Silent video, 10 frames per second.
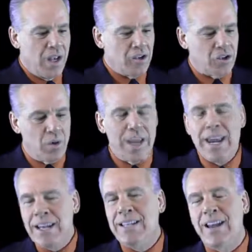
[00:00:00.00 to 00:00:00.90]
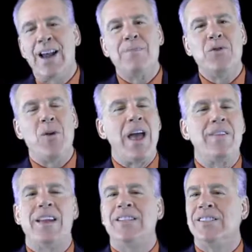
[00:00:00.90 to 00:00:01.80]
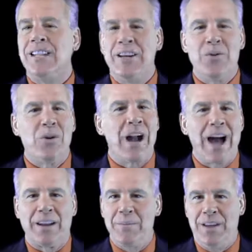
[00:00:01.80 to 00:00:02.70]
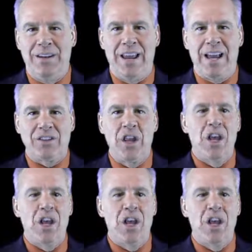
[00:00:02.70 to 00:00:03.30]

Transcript: So anytime you have a single column index,